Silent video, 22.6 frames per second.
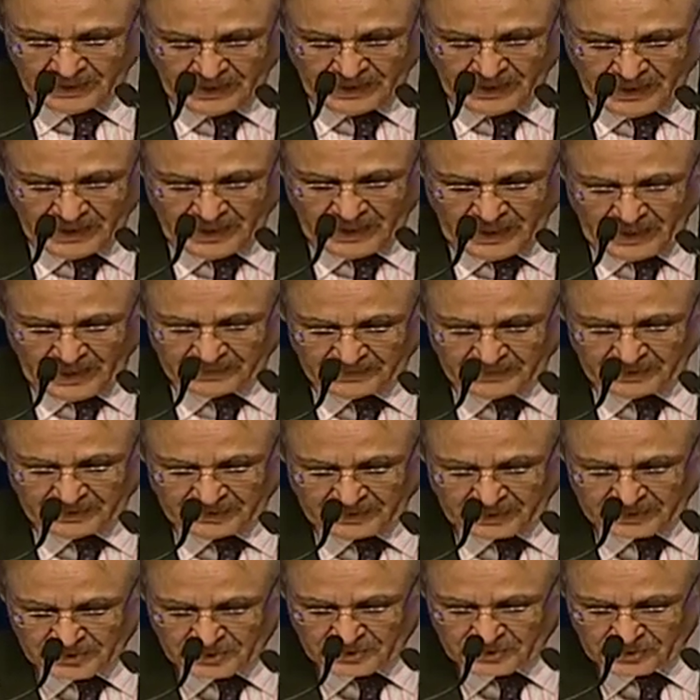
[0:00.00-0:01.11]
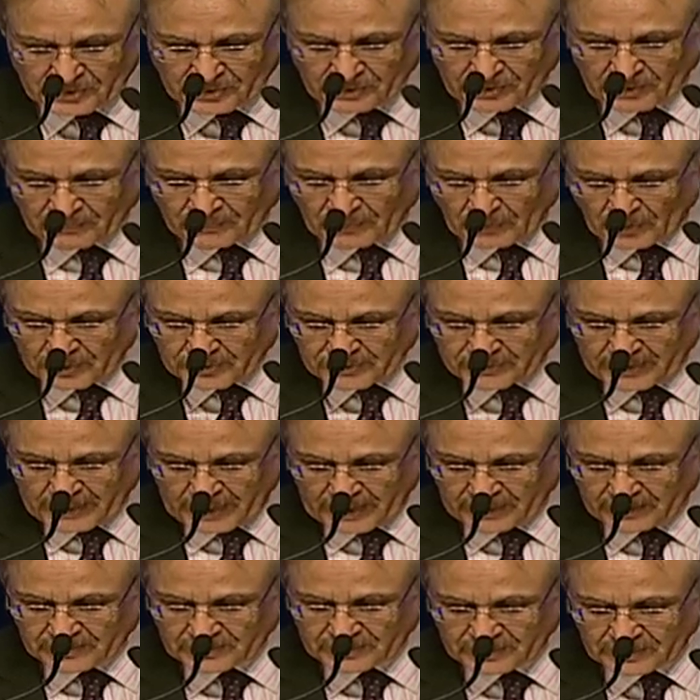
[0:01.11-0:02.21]
and the register of
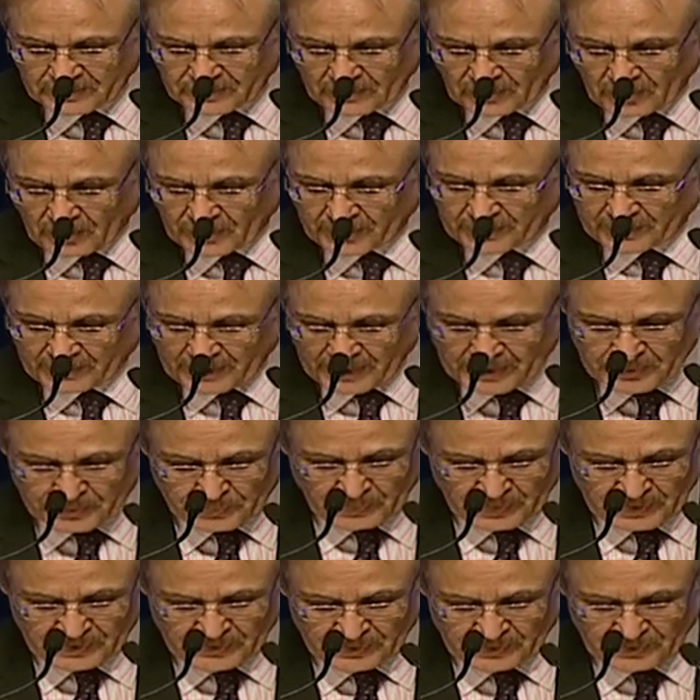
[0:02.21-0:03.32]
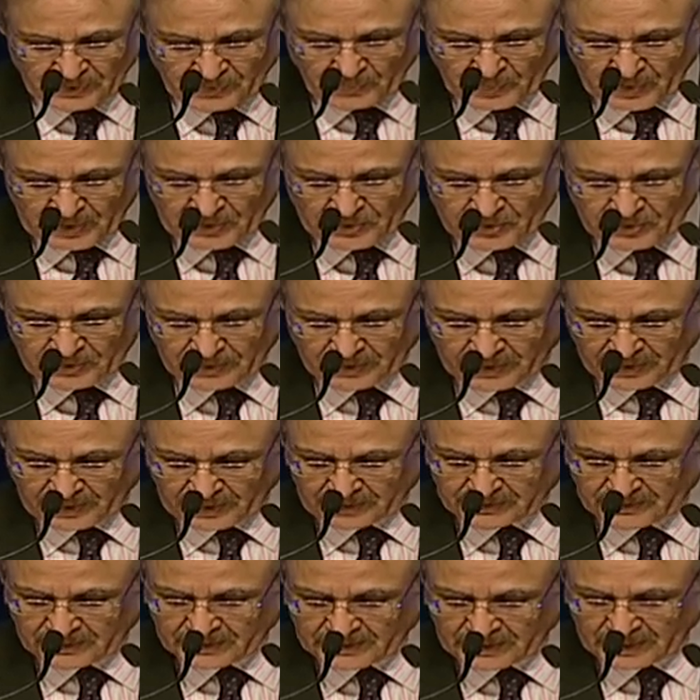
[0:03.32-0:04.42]
contracts or arrangements in which
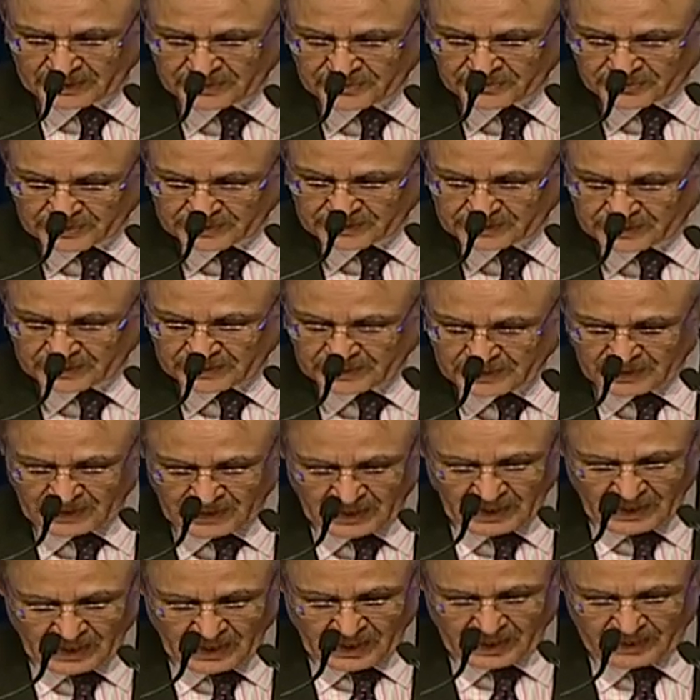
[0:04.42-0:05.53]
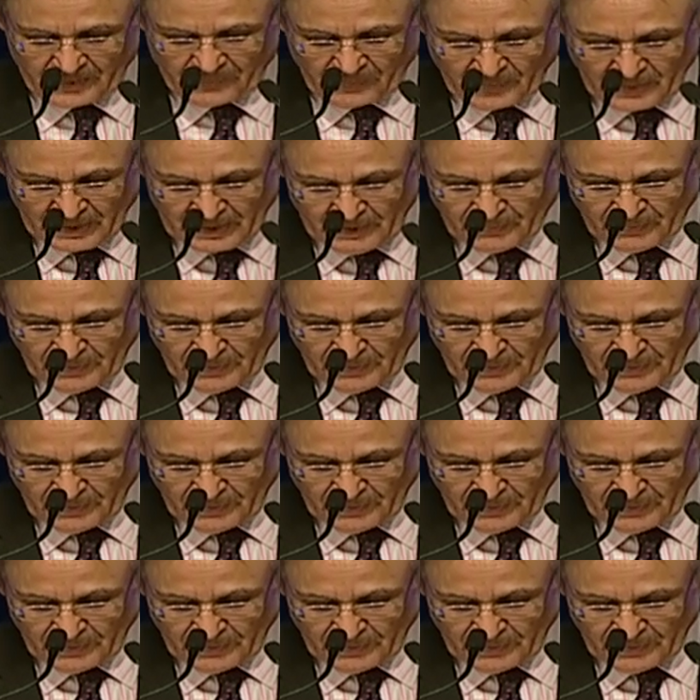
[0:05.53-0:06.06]
directors are interested are available